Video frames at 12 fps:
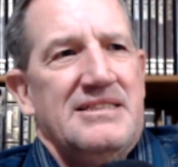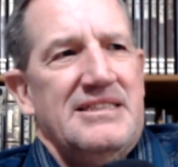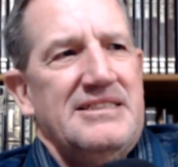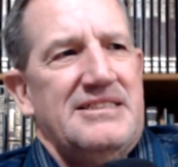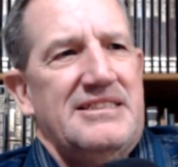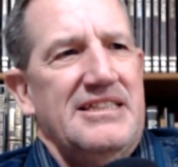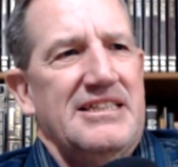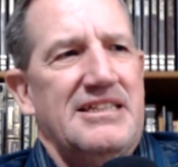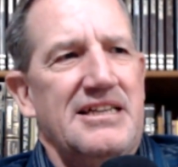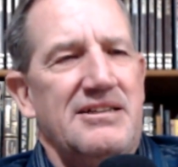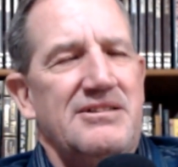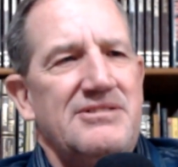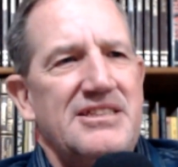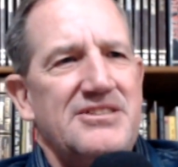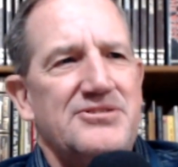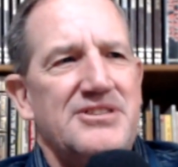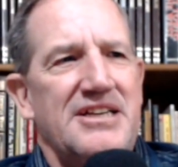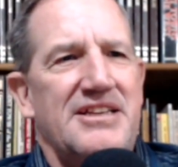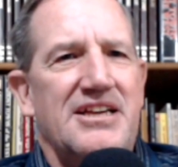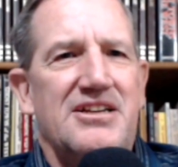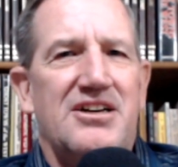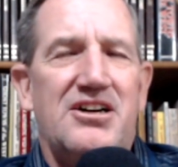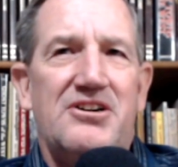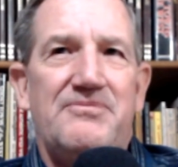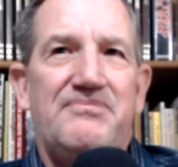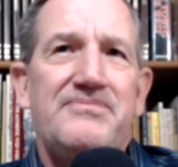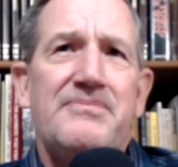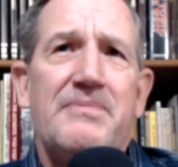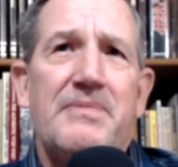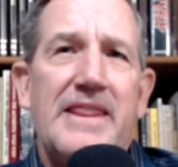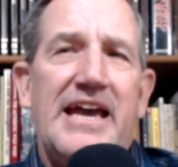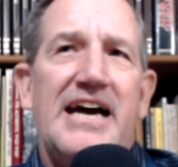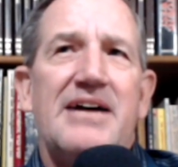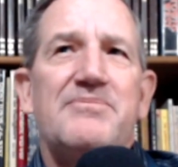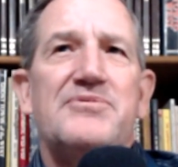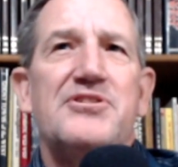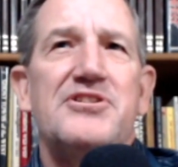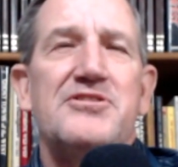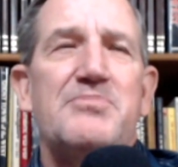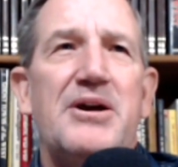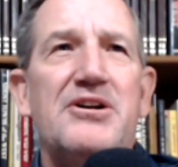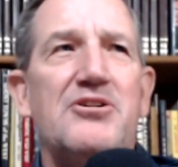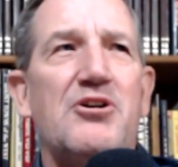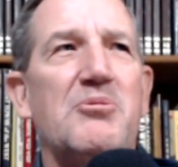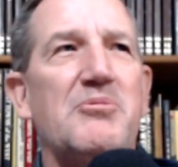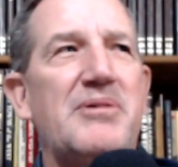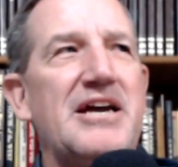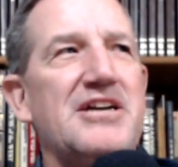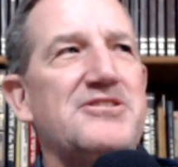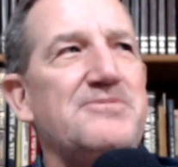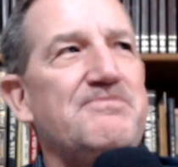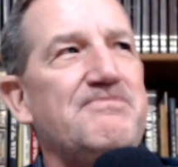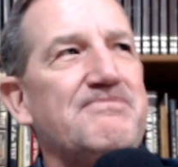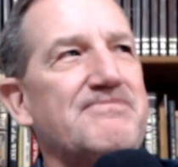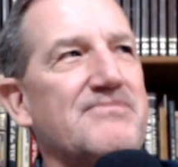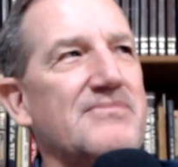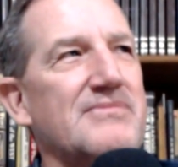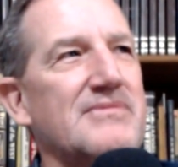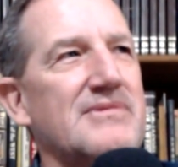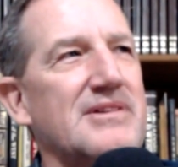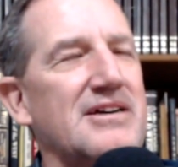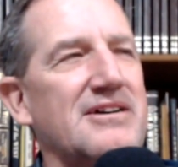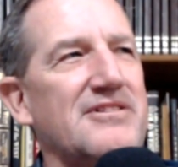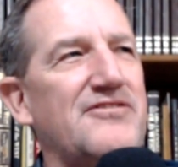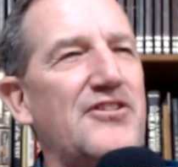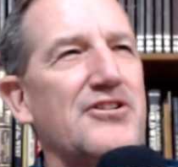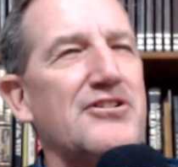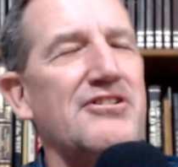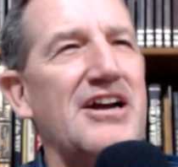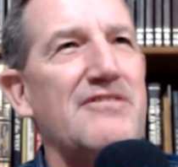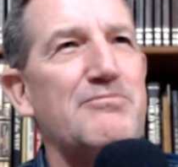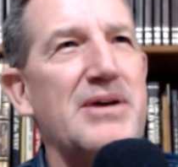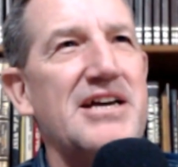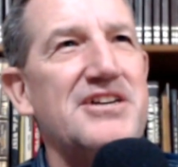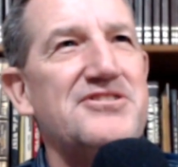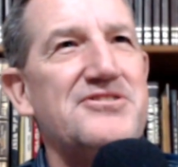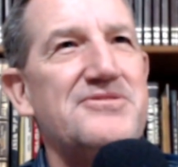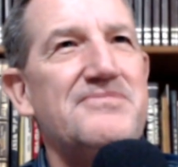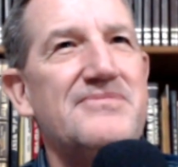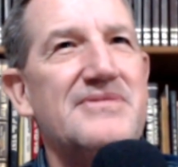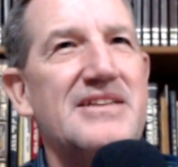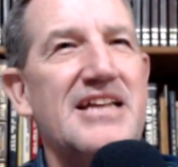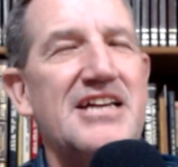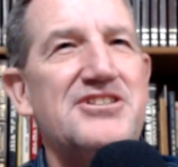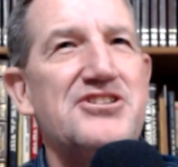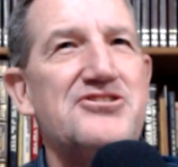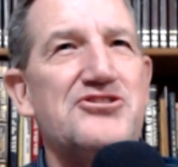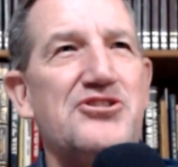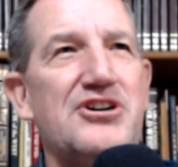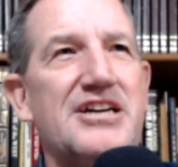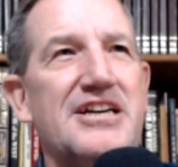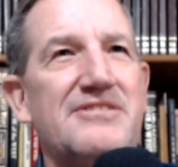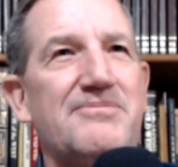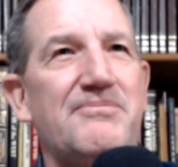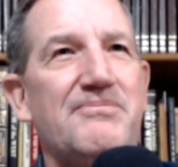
let's see, what else was I thinking? Oh yeah, so this paranormal page, the photograph page that I just joined,